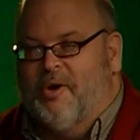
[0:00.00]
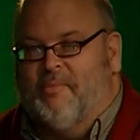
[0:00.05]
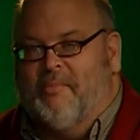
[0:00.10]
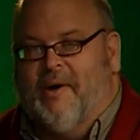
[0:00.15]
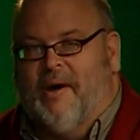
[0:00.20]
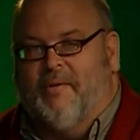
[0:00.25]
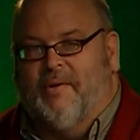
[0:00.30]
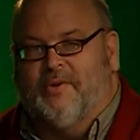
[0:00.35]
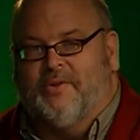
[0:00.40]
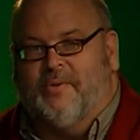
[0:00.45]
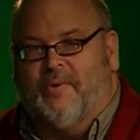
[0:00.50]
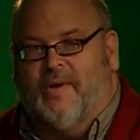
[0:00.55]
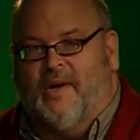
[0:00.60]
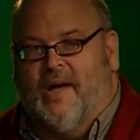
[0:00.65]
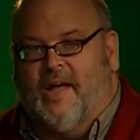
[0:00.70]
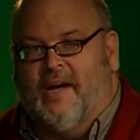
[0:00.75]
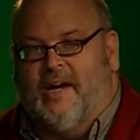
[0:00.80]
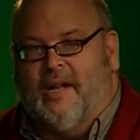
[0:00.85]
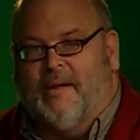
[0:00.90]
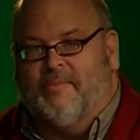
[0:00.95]
about what's going
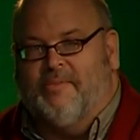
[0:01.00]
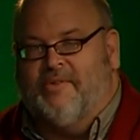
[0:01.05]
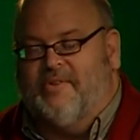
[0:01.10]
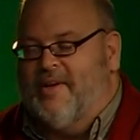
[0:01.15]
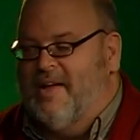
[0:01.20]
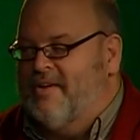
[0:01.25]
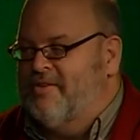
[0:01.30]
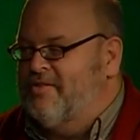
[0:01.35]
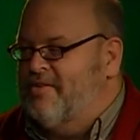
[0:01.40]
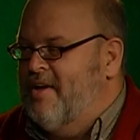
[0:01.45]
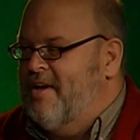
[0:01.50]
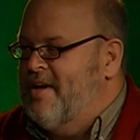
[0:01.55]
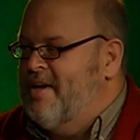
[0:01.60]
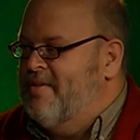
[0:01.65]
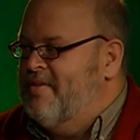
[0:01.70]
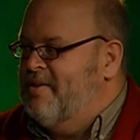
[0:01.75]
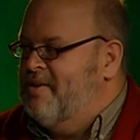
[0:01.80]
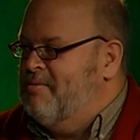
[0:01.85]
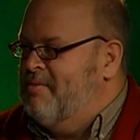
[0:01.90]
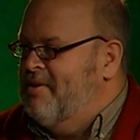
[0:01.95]
on at MCSA
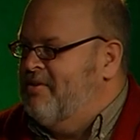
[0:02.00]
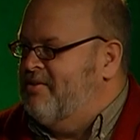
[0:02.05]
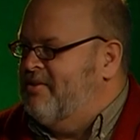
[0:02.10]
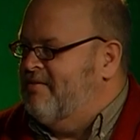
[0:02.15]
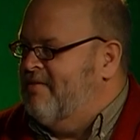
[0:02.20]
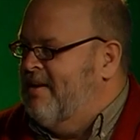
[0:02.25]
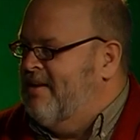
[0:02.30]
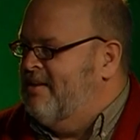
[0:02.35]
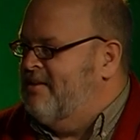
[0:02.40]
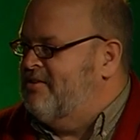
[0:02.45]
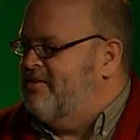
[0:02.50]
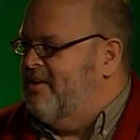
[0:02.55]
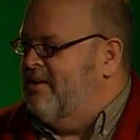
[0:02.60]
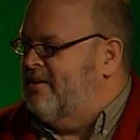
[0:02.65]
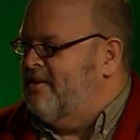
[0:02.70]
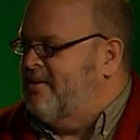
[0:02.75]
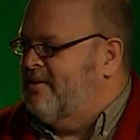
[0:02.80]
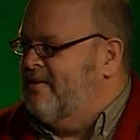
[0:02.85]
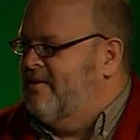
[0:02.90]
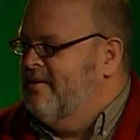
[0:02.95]
and the Domestic Violence
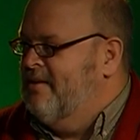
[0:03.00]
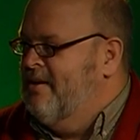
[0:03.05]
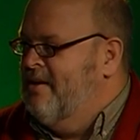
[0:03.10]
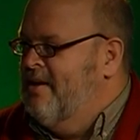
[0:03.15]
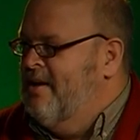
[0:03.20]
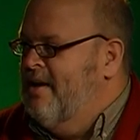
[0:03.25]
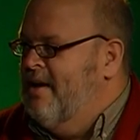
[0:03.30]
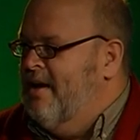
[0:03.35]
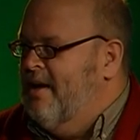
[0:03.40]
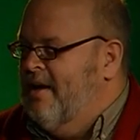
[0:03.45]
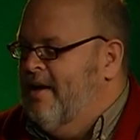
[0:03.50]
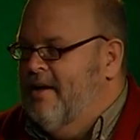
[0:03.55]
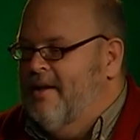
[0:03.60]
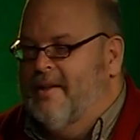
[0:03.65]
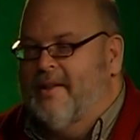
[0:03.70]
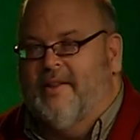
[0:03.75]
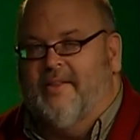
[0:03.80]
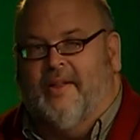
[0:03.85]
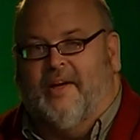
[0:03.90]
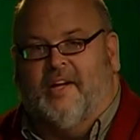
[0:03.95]
Shelter.
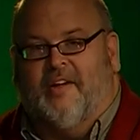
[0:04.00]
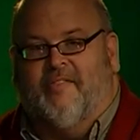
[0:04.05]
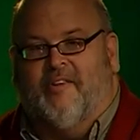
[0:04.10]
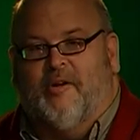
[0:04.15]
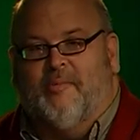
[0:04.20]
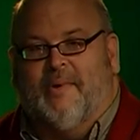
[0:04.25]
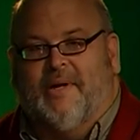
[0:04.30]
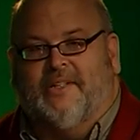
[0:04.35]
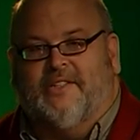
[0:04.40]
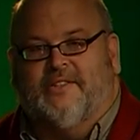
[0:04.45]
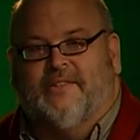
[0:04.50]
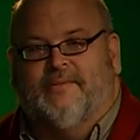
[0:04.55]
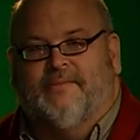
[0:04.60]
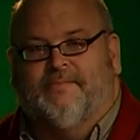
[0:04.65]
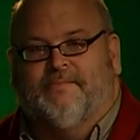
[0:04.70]
Thank you very much.